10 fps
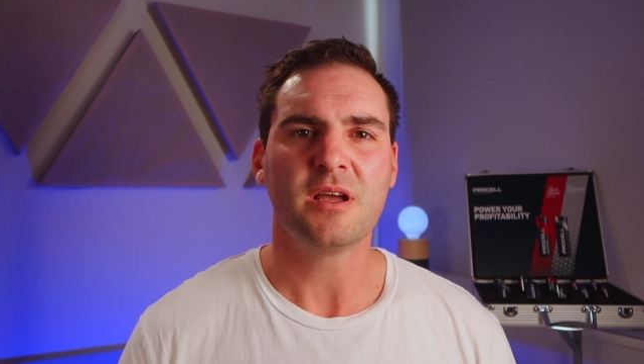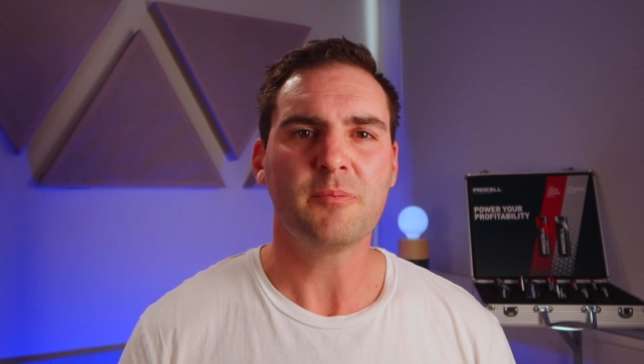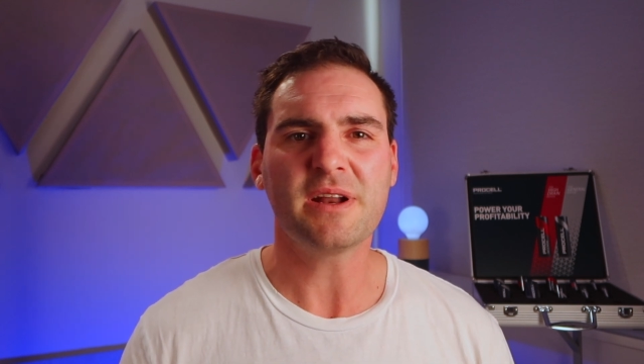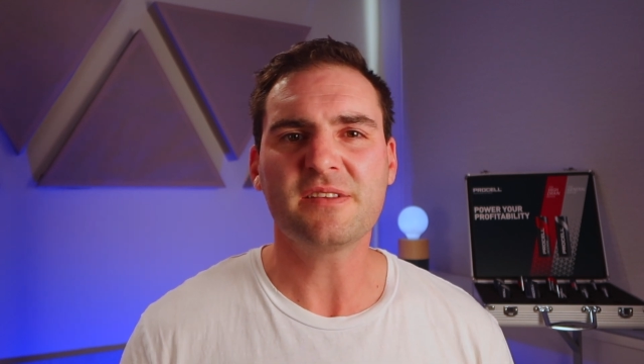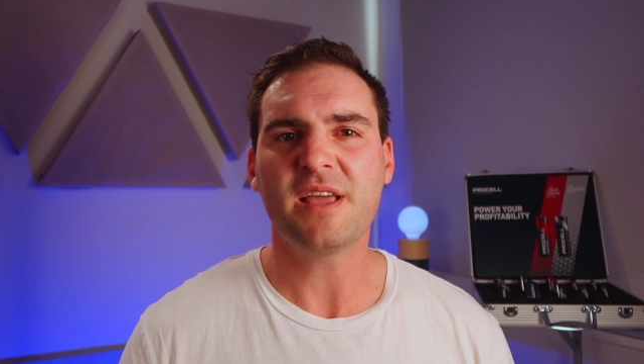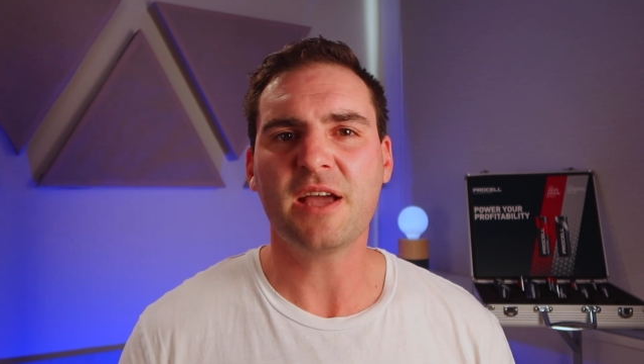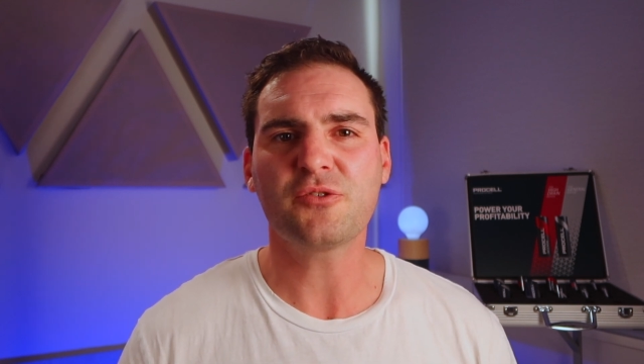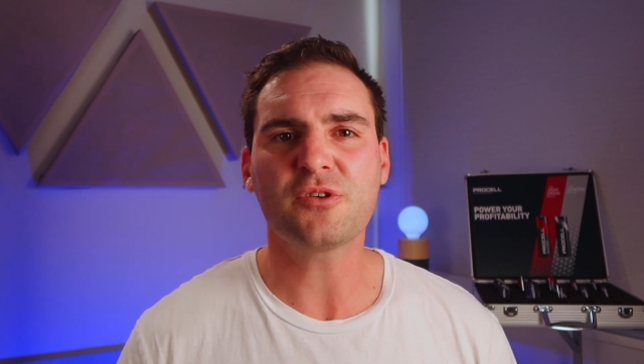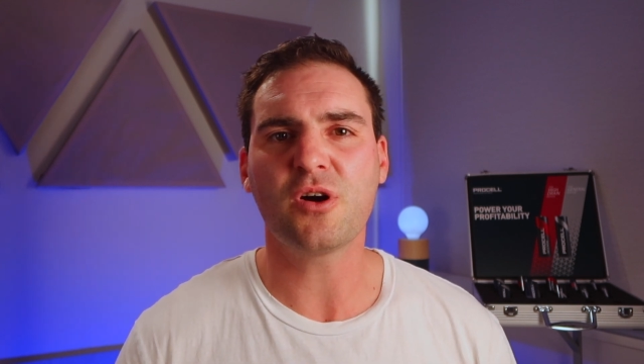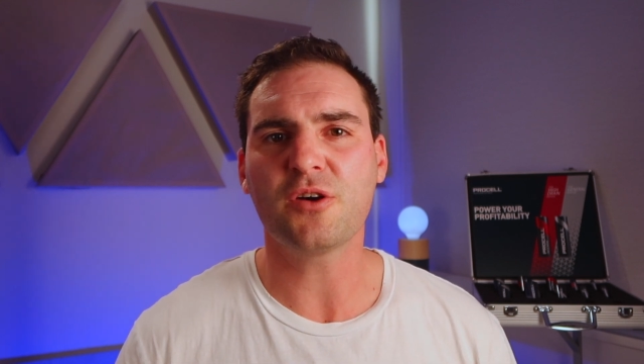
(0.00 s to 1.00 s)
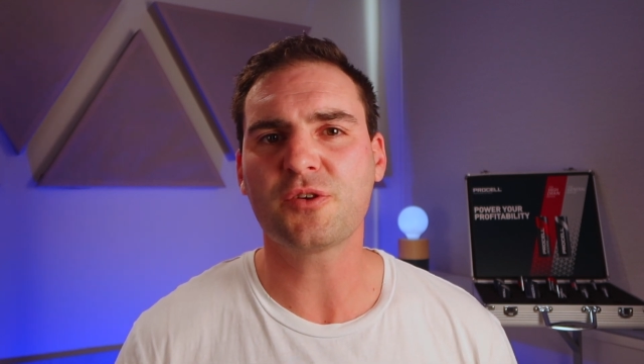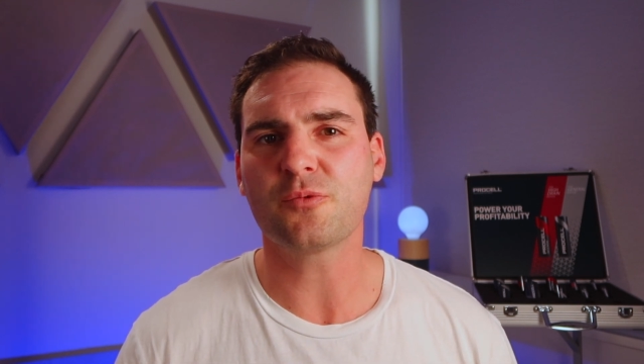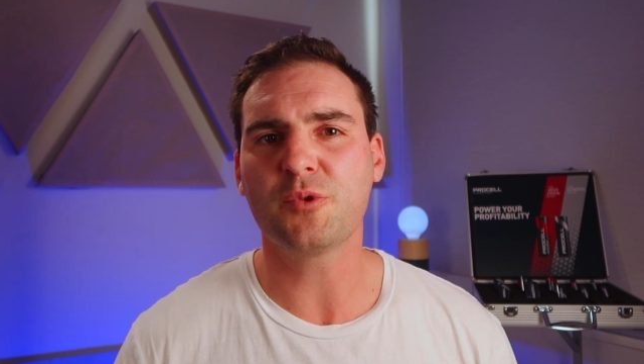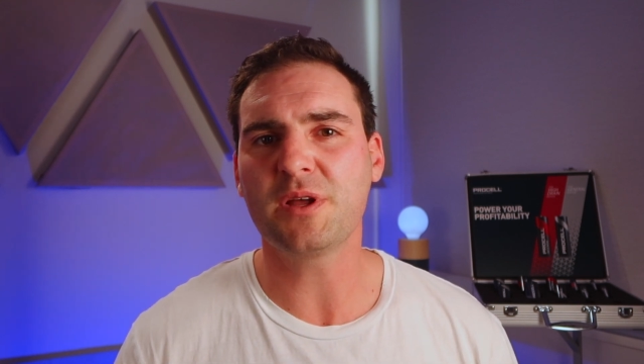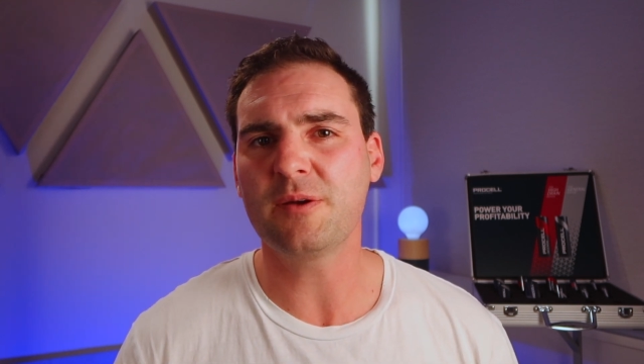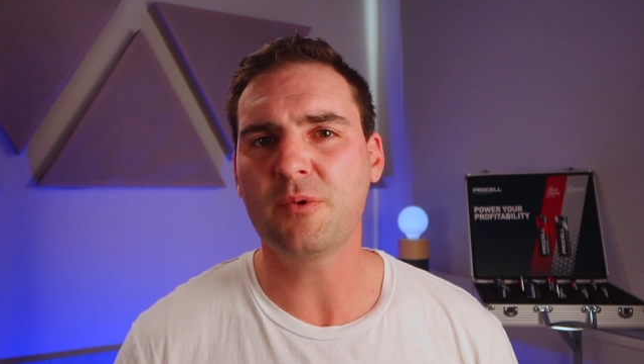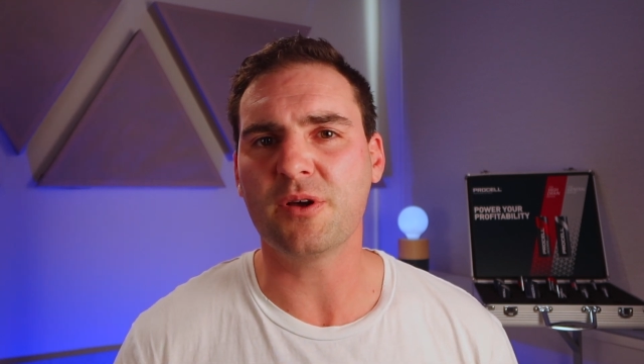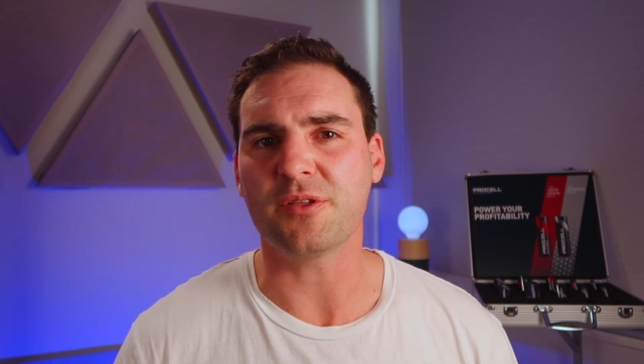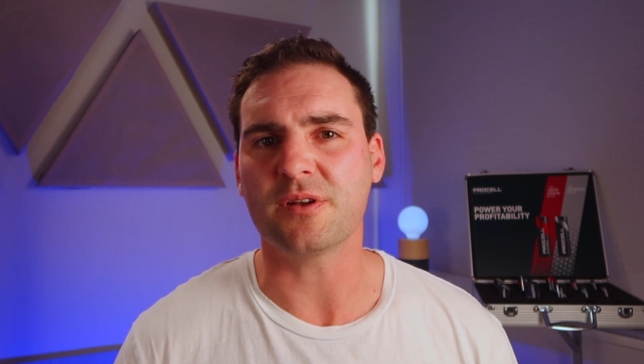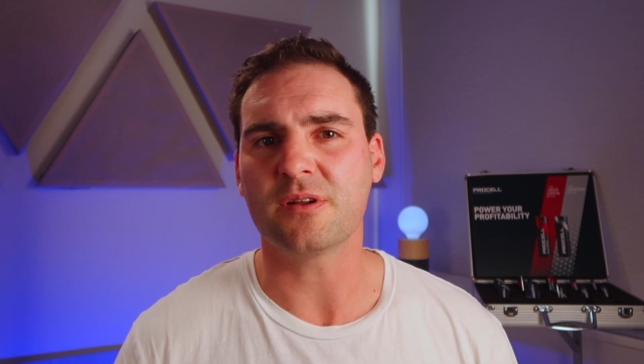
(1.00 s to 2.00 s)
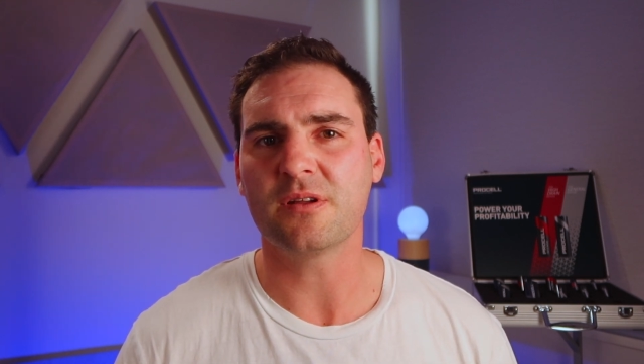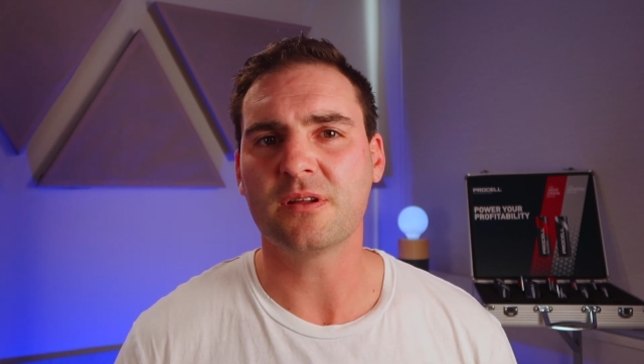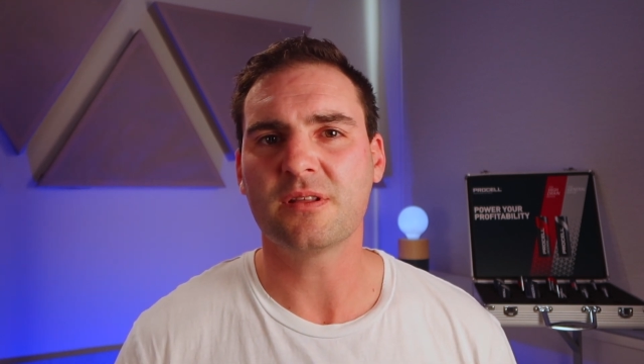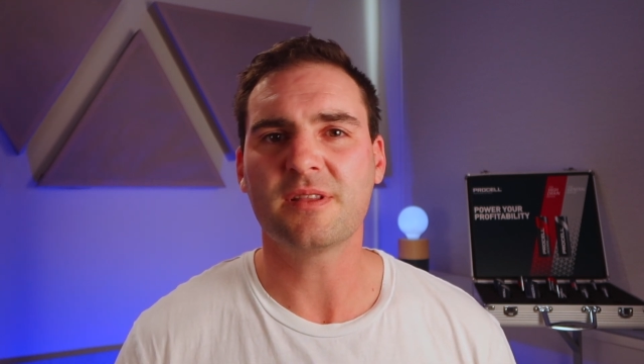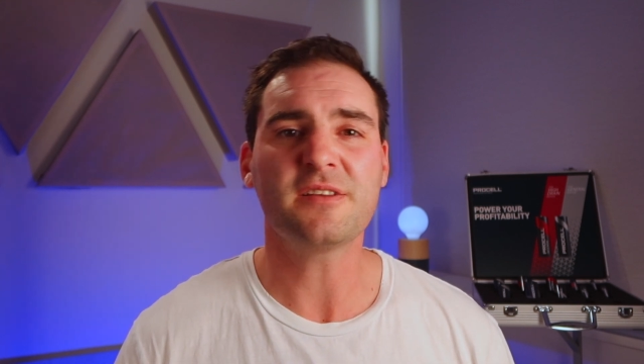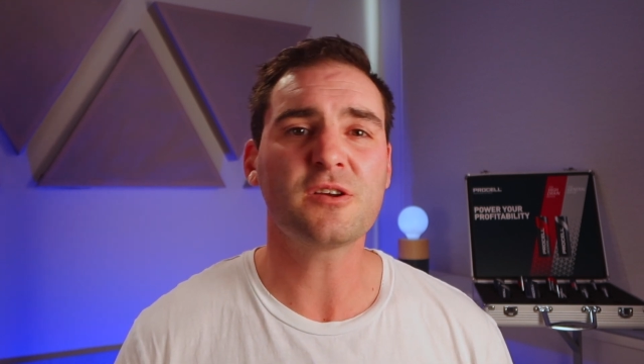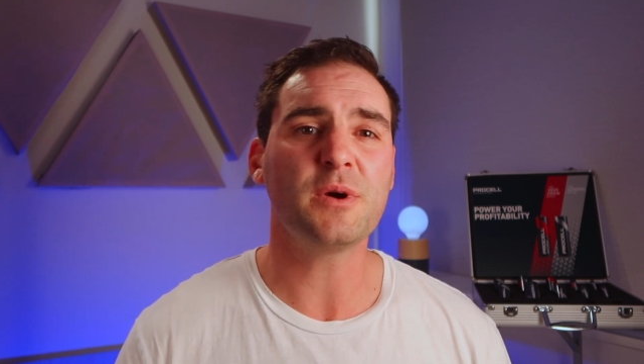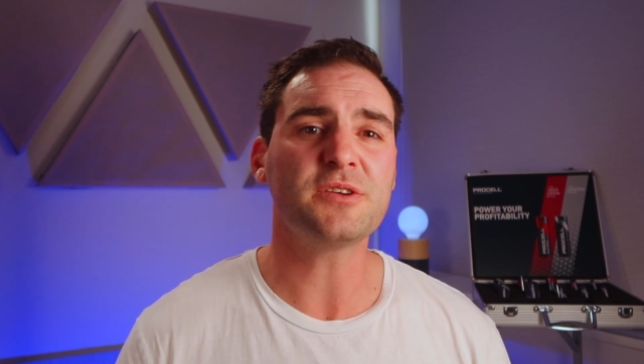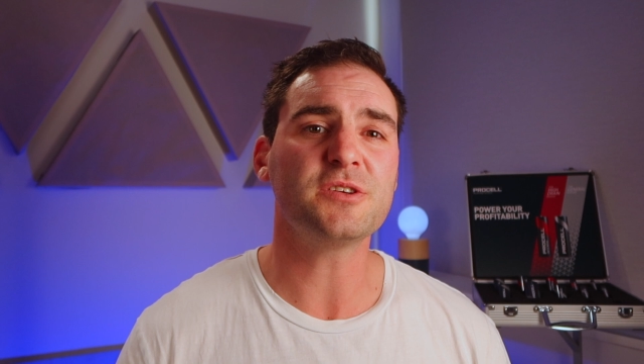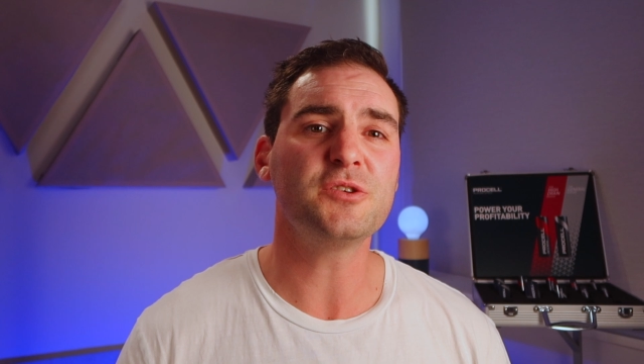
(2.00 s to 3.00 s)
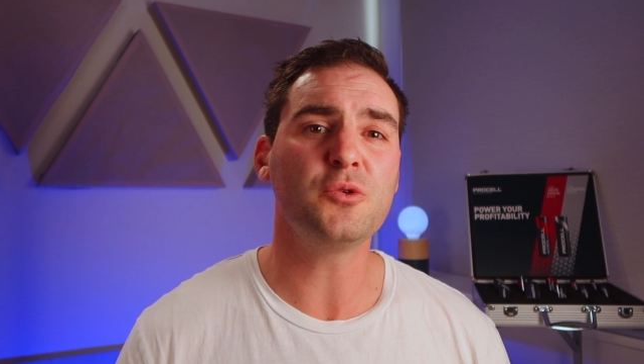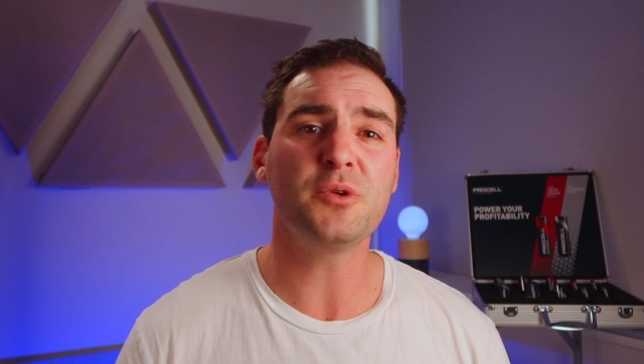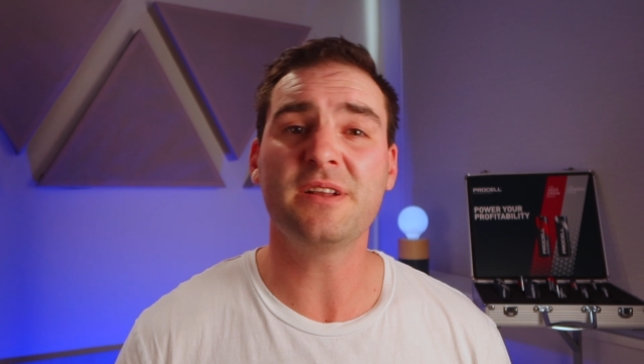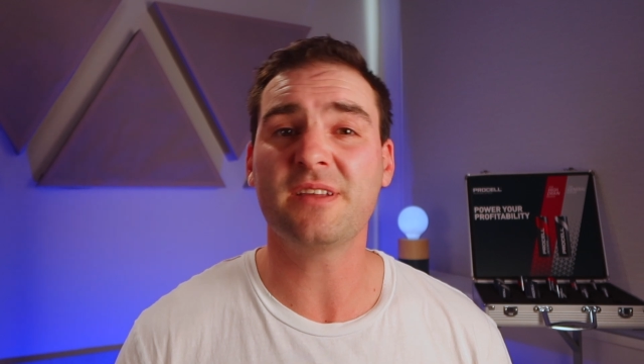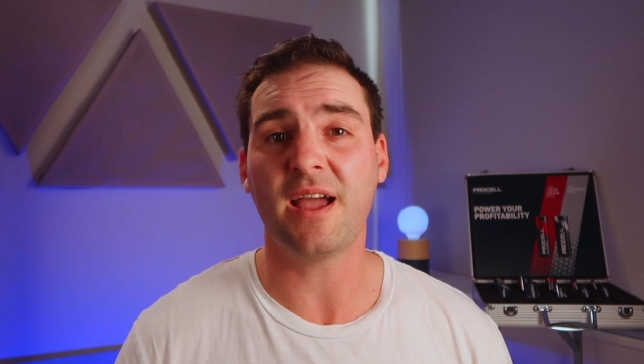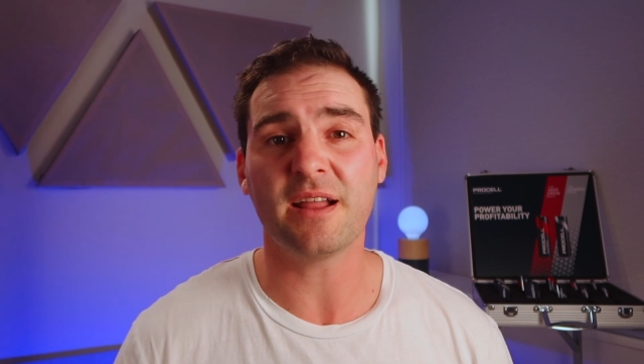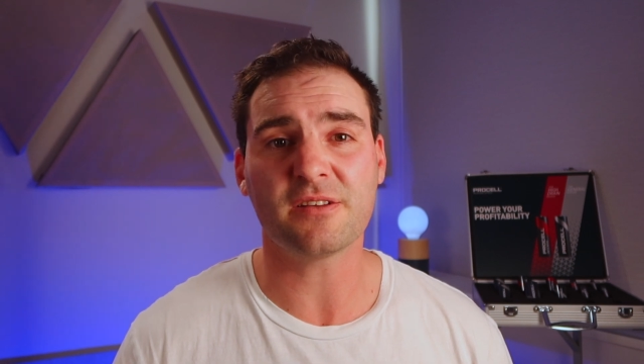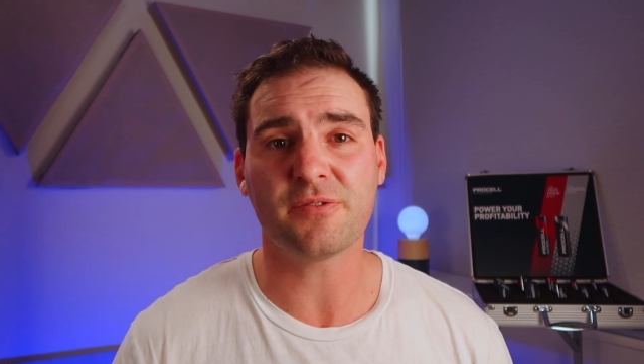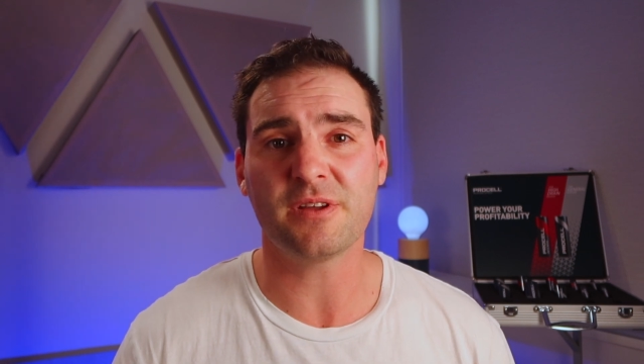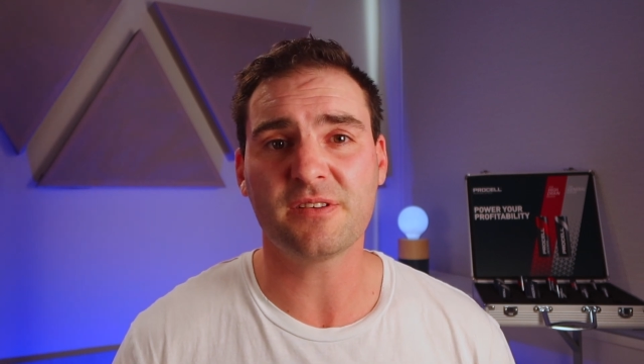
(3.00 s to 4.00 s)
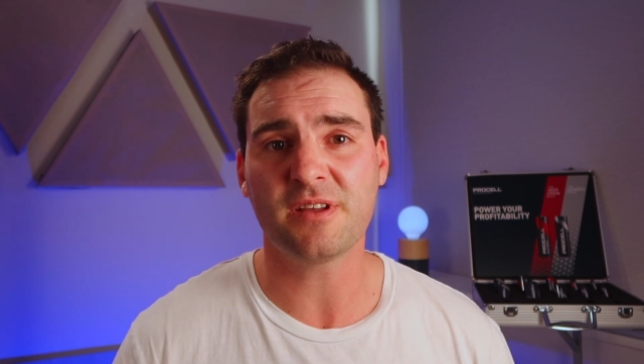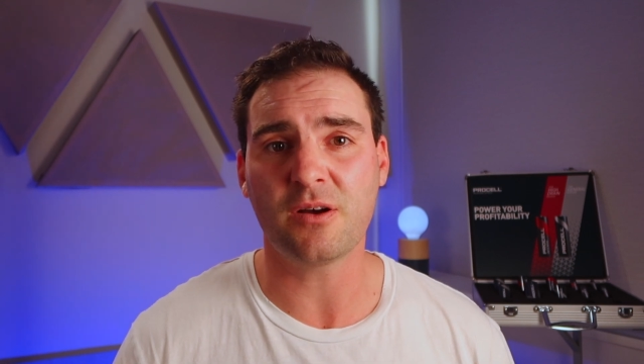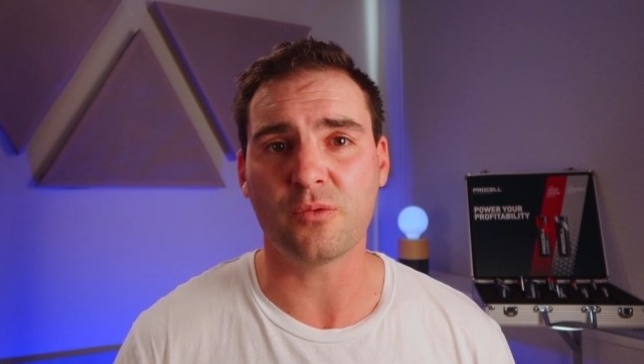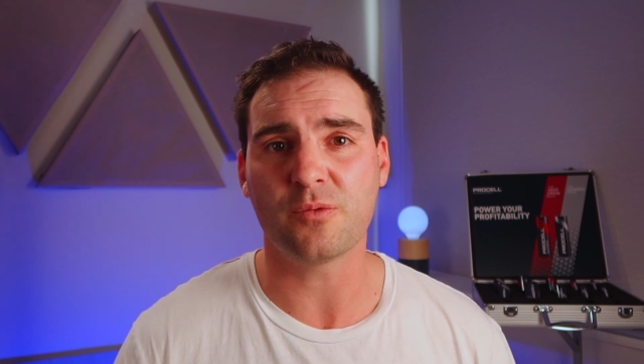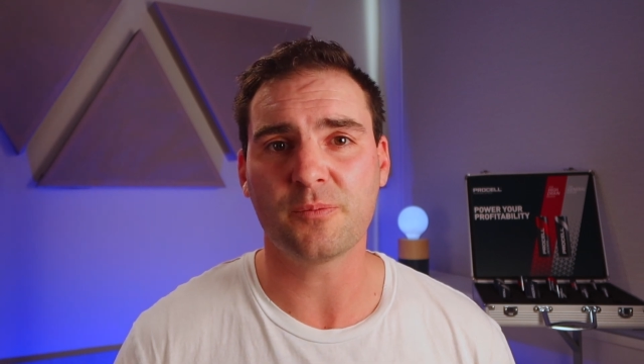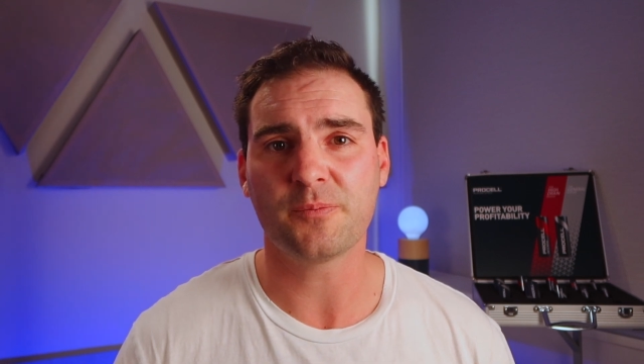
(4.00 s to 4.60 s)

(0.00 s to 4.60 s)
But is the extra cost really worth it? That's a question you'll need to answer for yourself.